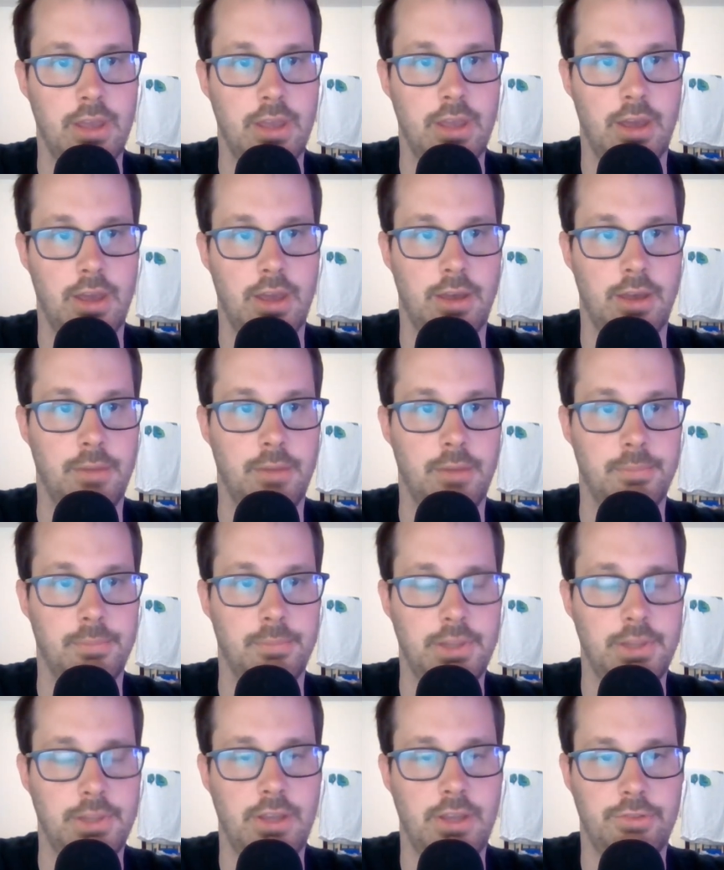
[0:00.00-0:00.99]

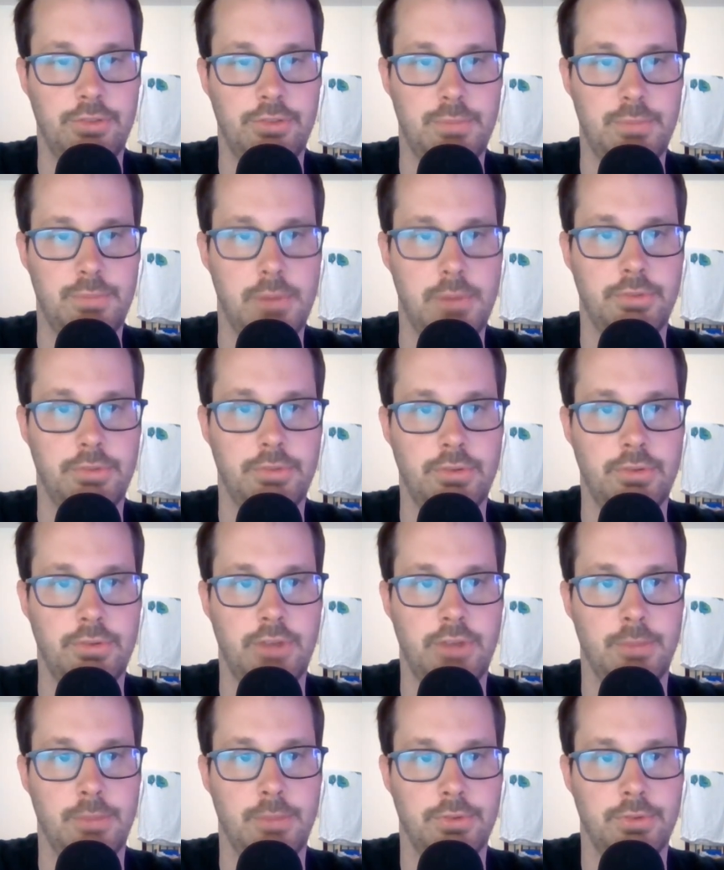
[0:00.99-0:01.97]
but they also publish new
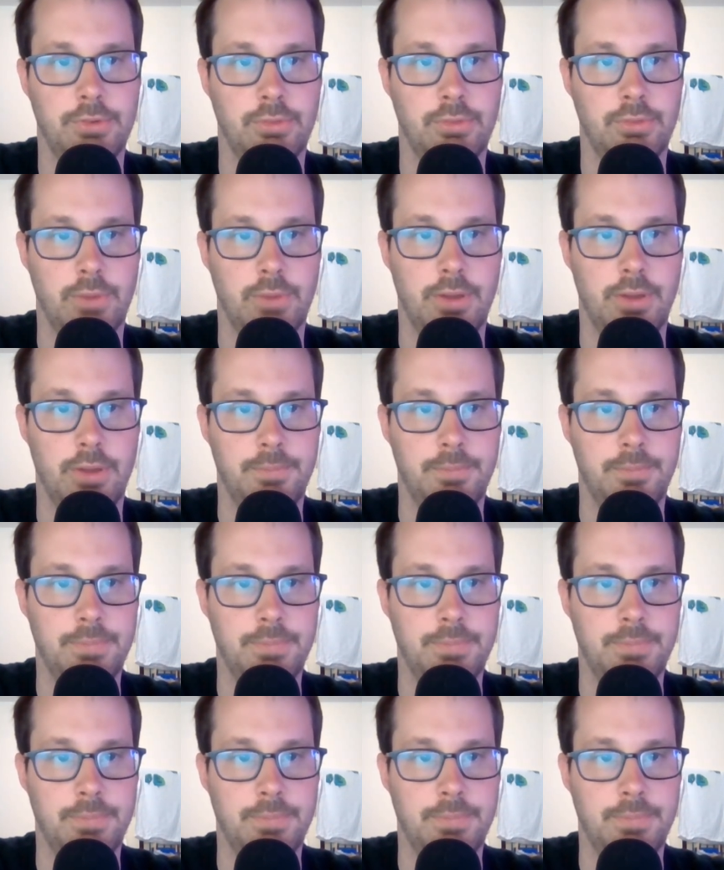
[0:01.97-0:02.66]
timers as well.